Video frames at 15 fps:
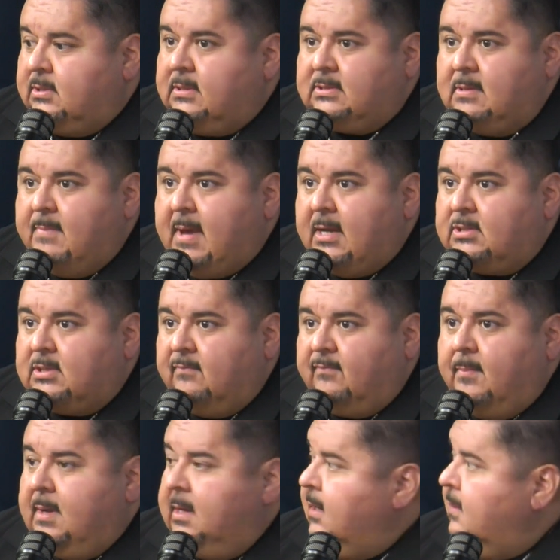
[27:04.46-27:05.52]
It's a mashup of
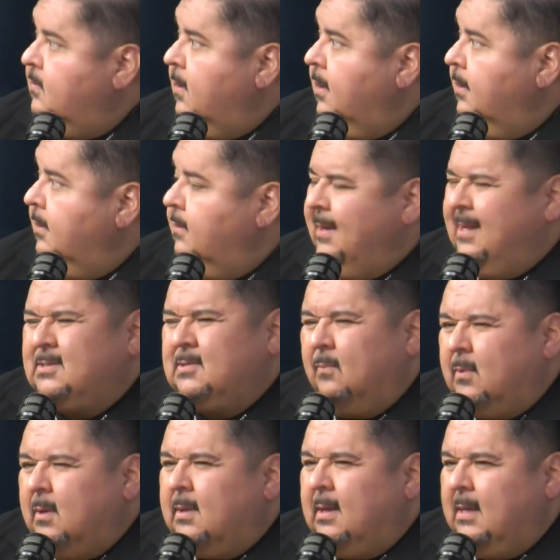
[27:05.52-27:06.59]
me and Eduardo. It's
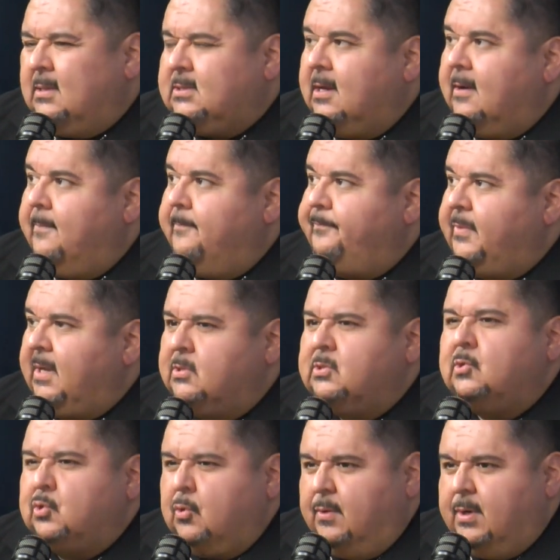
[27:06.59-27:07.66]
a
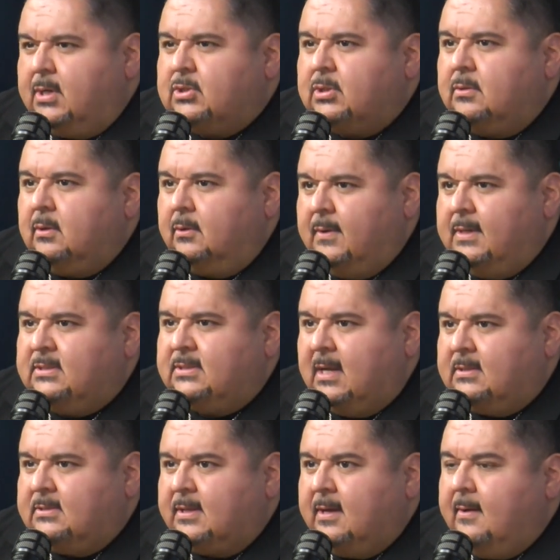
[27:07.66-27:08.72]
traditional green
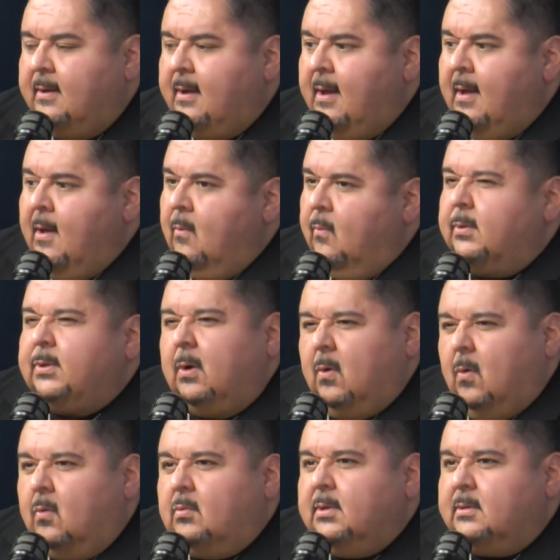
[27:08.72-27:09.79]
salsa with our
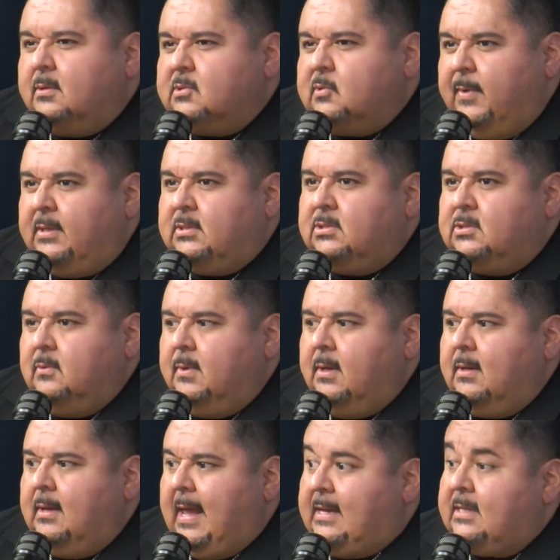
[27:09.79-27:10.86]
own little tweaks to
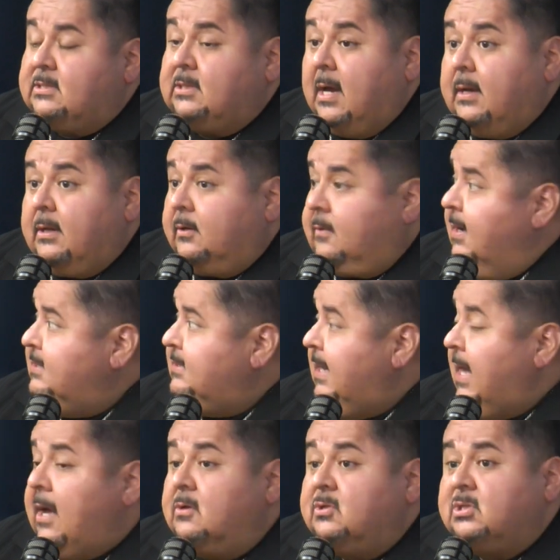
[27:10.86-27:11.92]
it. And it's kind of crazy
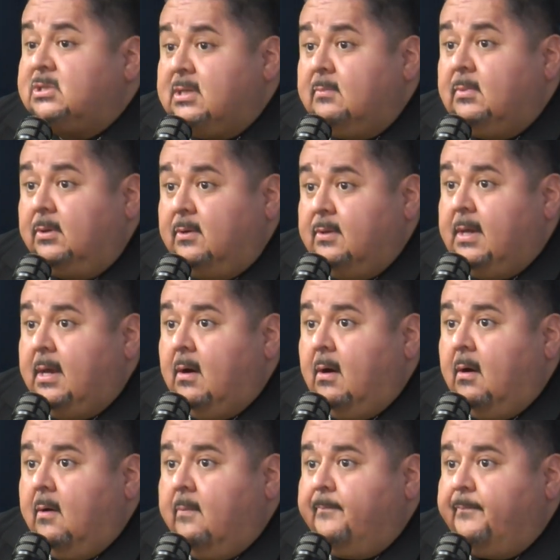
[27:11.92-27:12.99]
how similar they
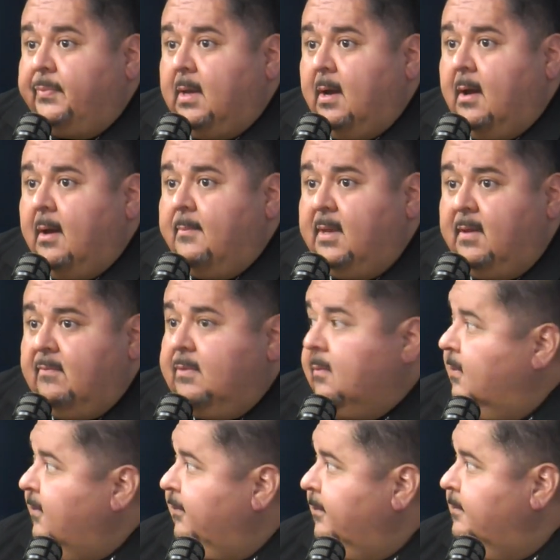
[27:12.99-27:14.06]
are, even though
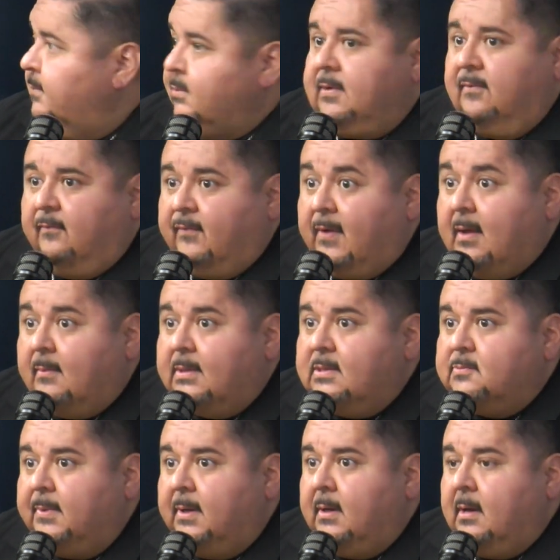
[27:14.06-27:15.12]
we're from different
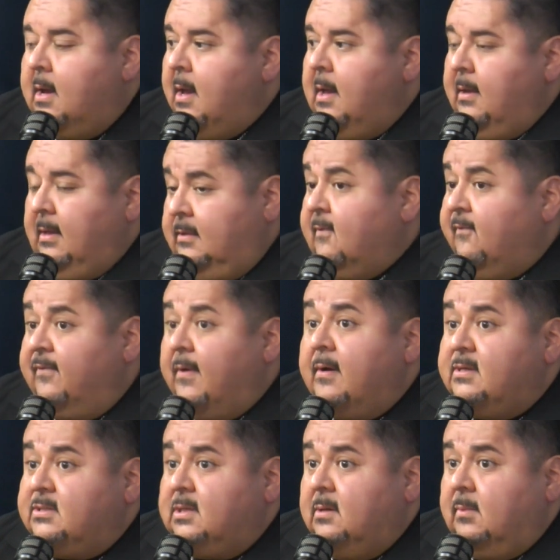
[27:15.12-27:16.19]
families, but they're very
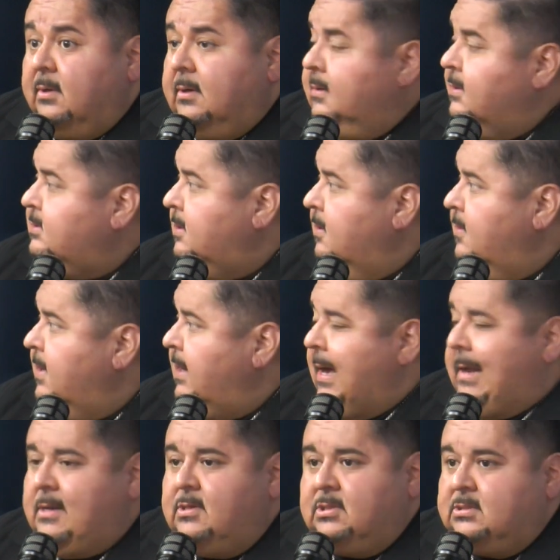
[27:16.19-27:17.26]
similar. So we
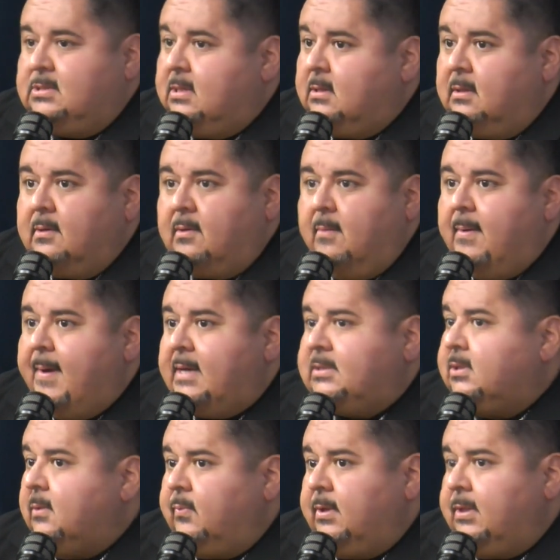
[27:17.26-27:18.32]
kind of just did a little
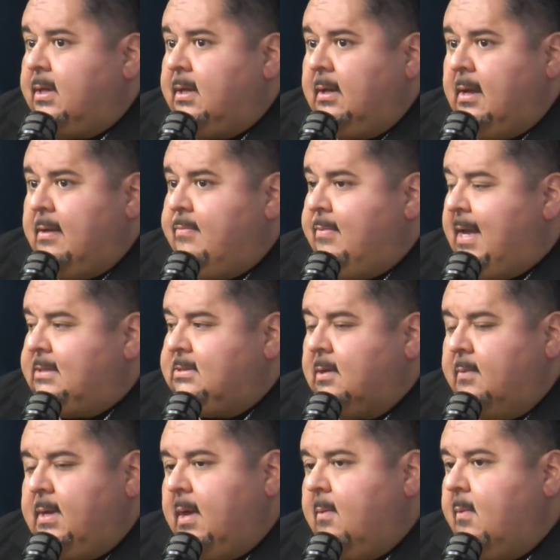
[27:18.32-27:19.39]
mashup with it. And that's how
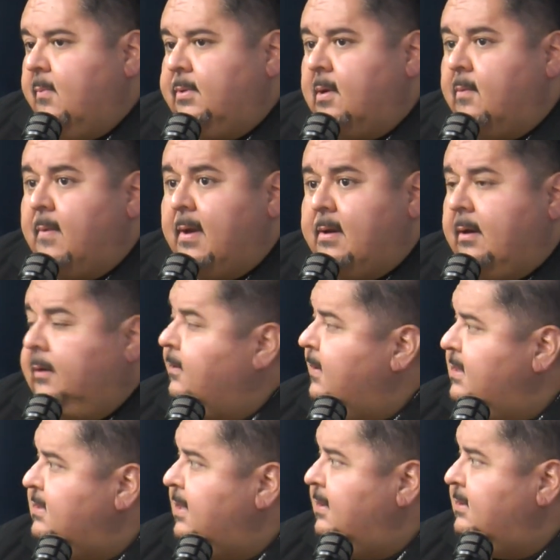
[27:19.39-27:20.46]
we came up with our red and our
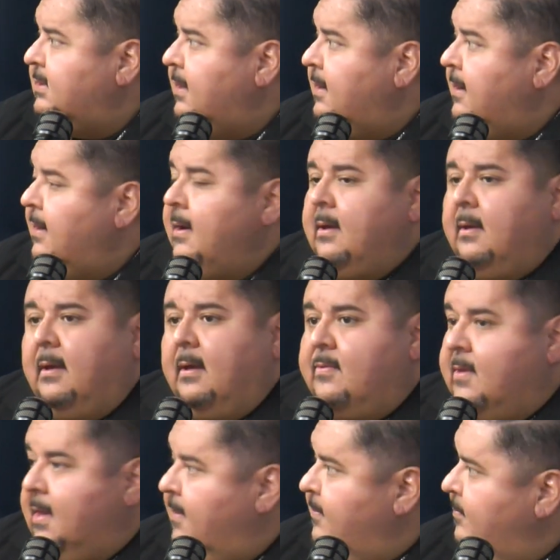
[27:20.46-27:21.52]
green salsa.
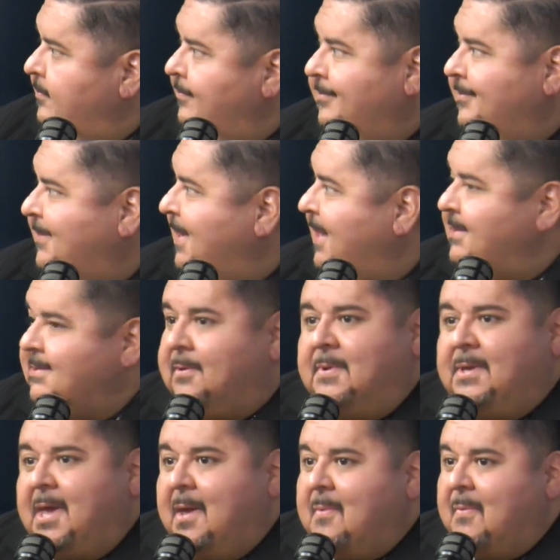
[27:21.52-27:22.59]
And then that's how we
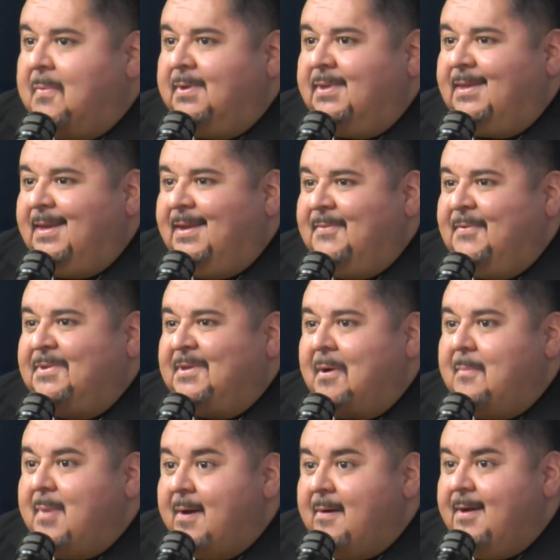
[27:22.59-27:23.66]
came up with our
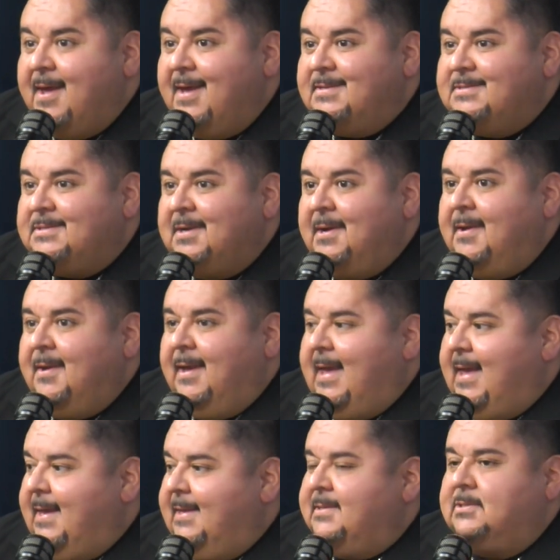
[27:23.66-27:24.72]
marinades.
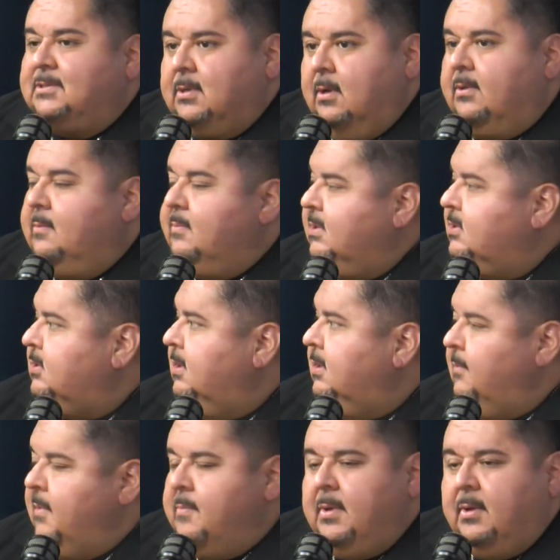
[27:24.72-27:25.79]
And slowly but surely
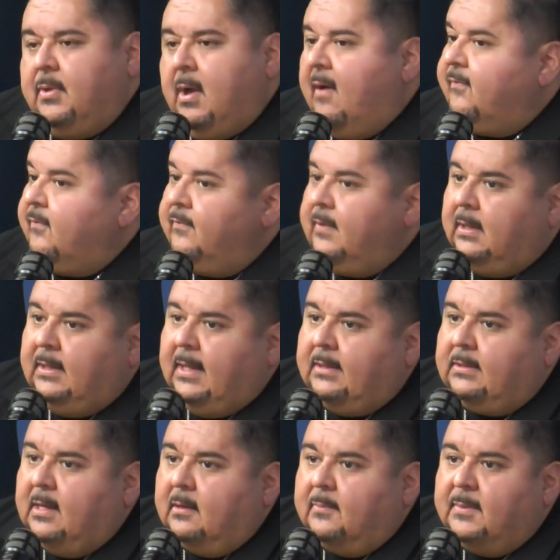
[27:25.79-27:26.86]
we build off of it, like the al